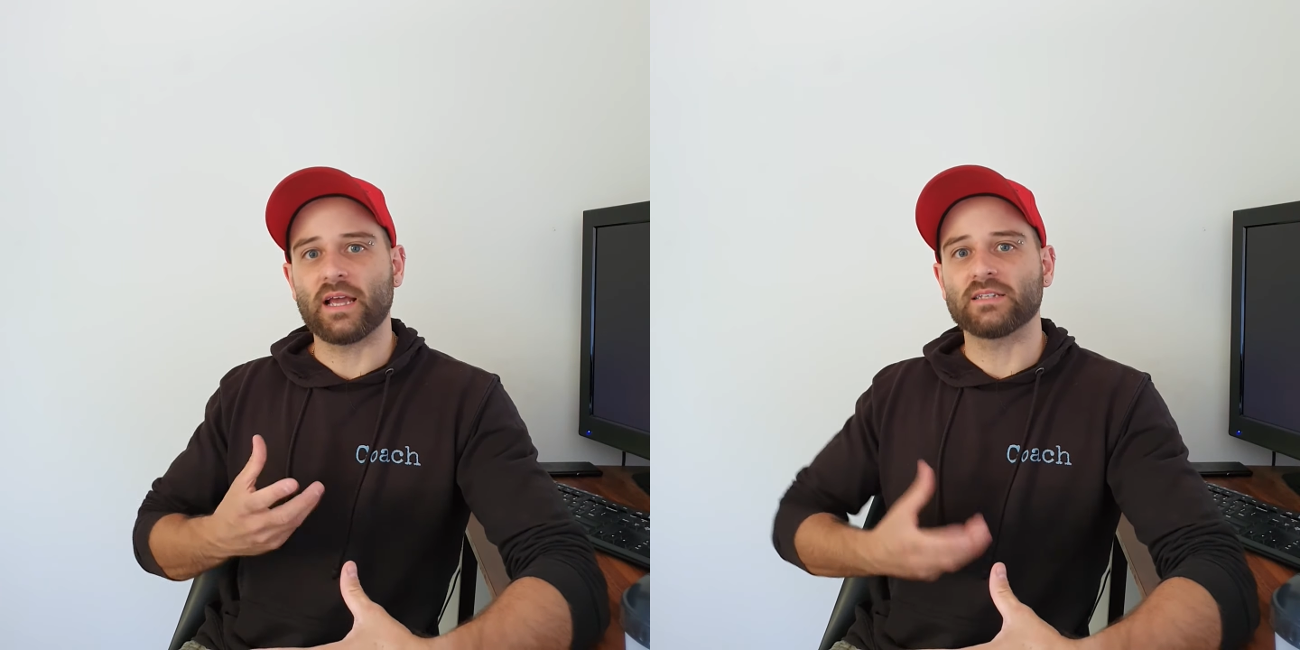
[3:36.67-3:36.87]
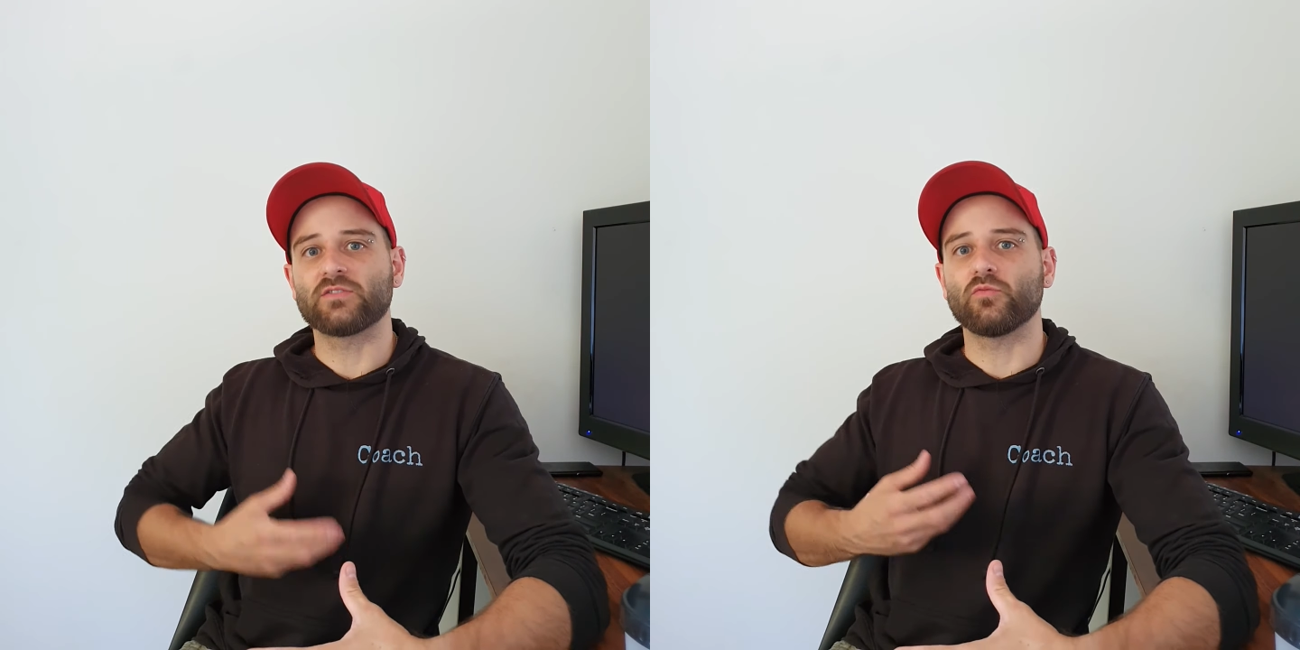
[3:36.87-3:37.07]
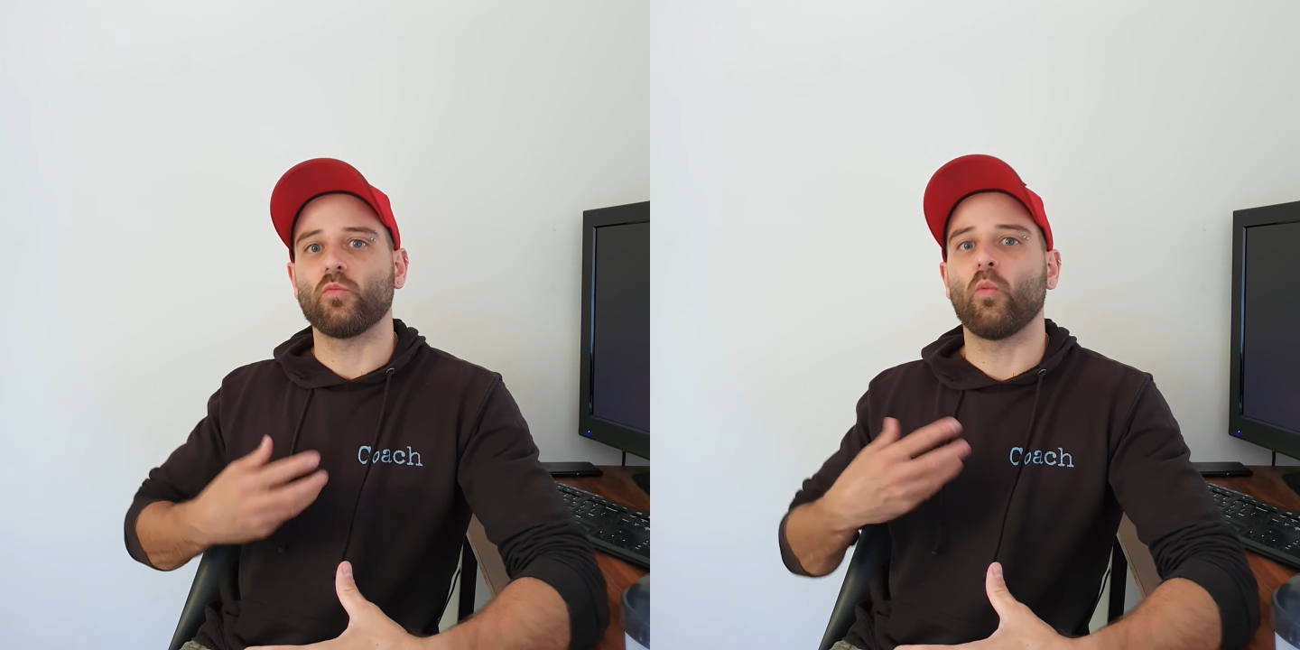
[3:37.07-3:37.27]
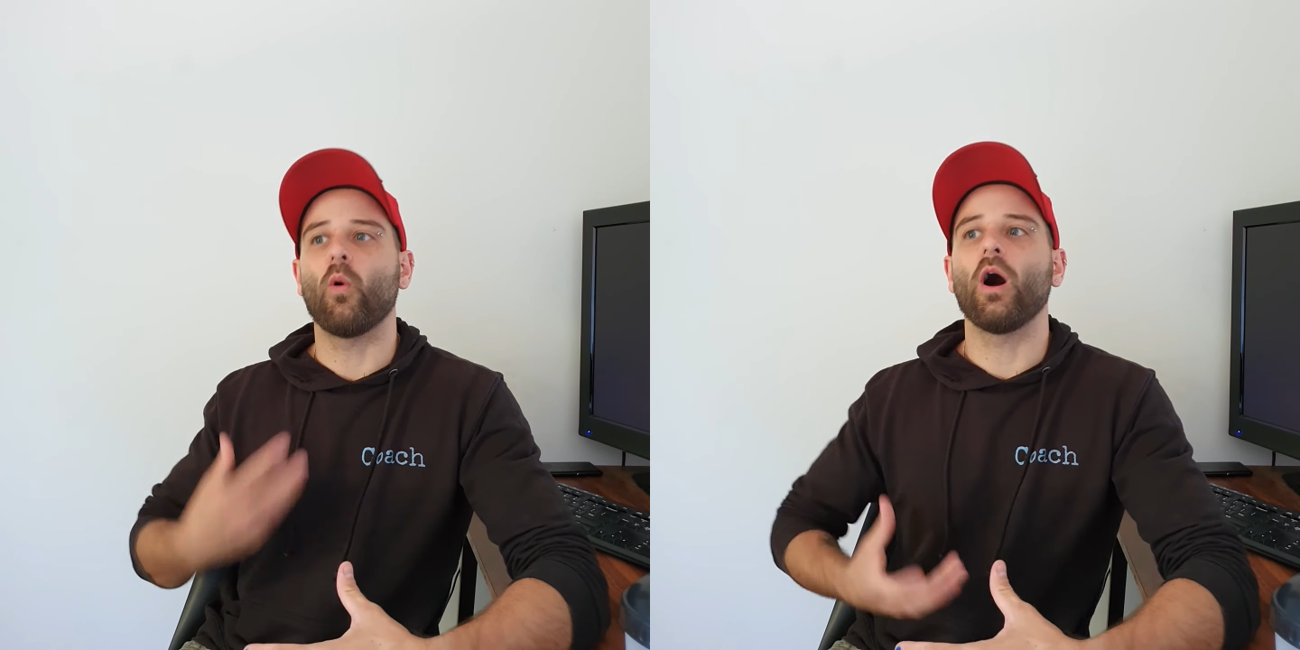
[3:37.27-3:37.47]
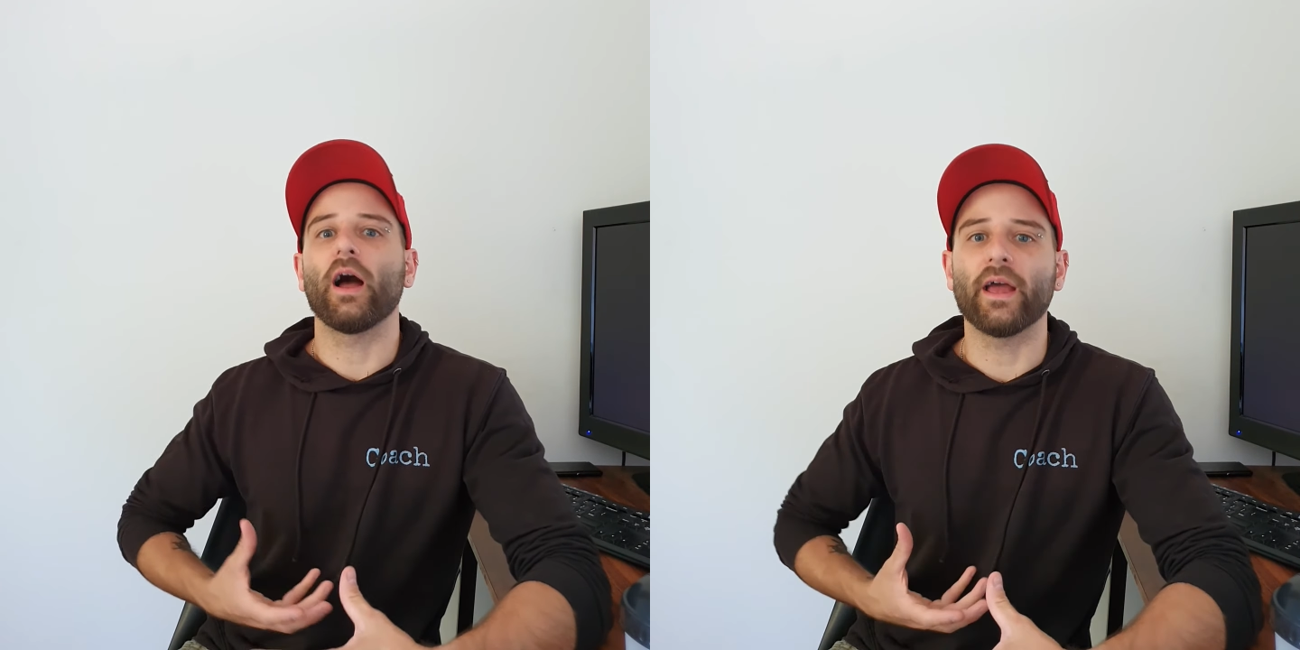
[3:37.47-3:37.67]
as to
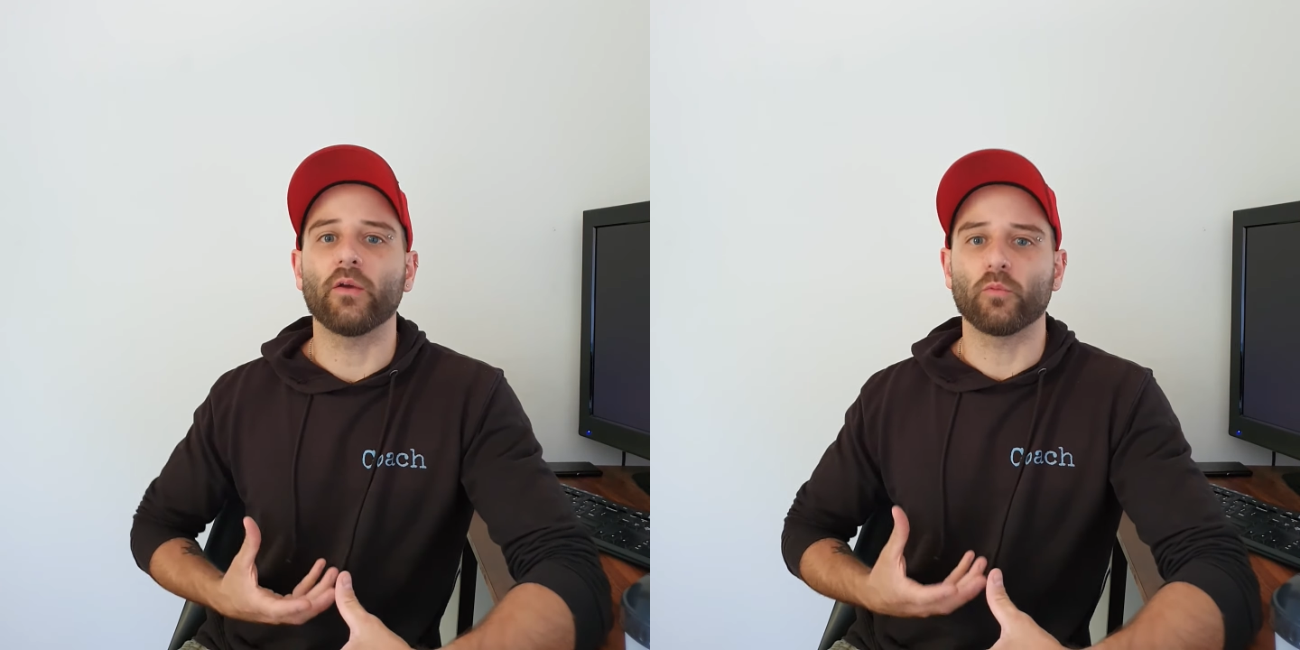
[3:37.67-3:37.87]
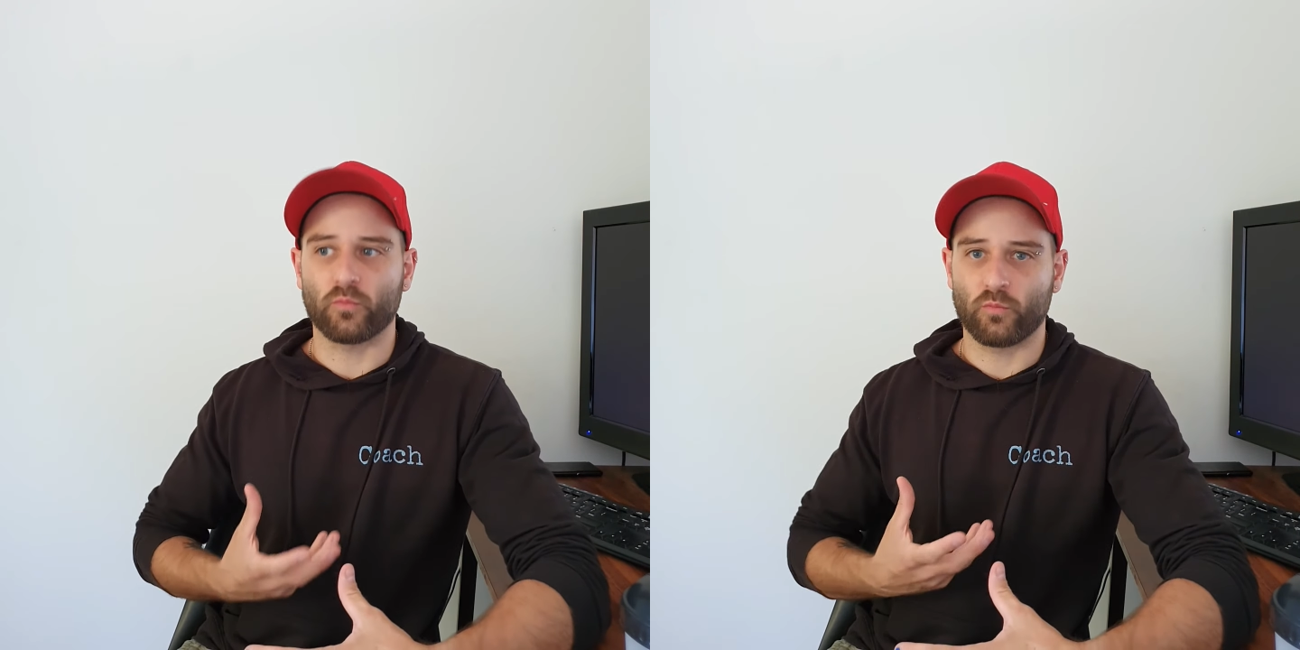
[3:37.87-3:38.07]
why